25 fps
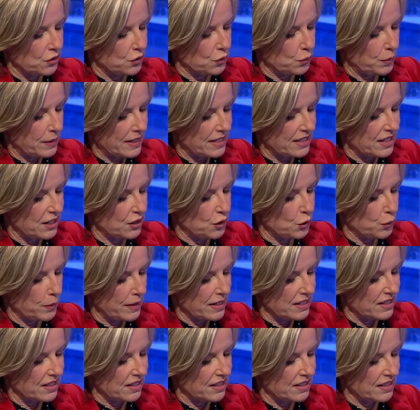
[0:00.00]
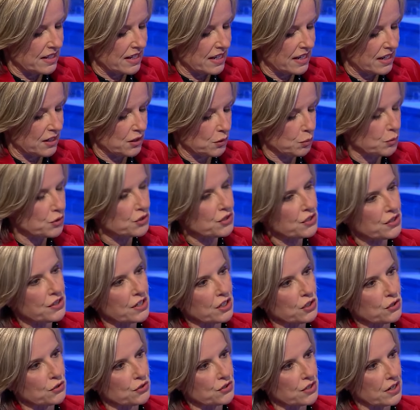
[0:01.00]
2026. What do you
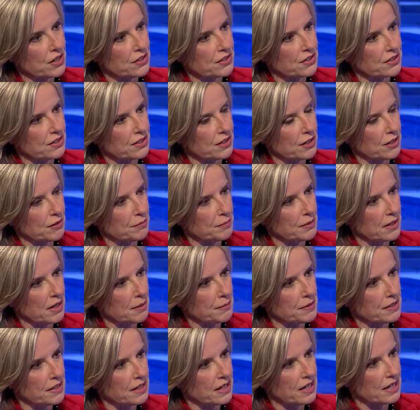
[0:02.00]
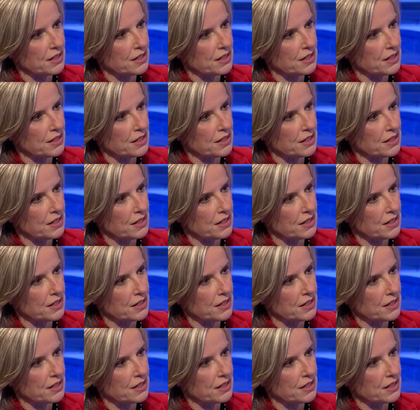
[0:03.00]
think your chances are of becoming the